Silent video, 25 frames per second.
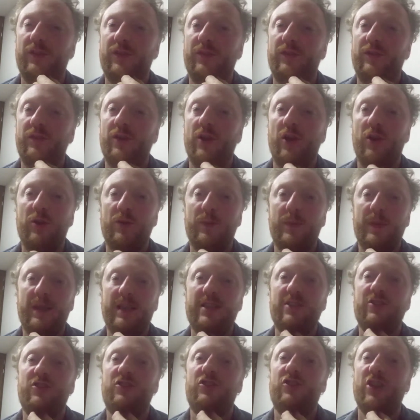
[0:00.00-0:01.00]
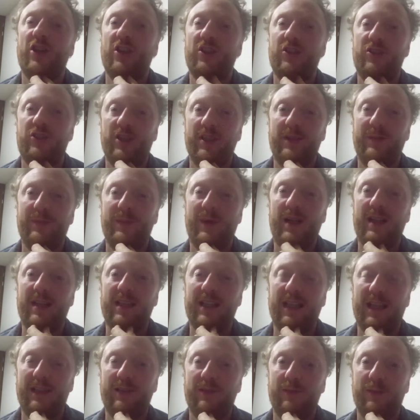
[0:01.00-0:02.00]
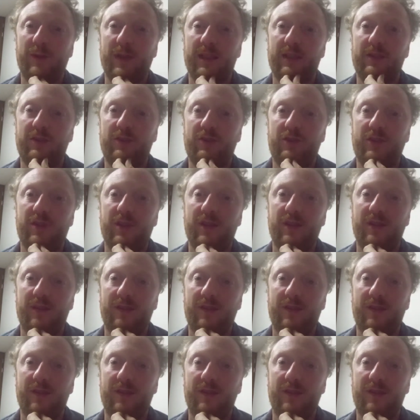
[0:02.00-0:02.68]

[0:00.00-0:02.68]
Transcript: Nobody's judging my language.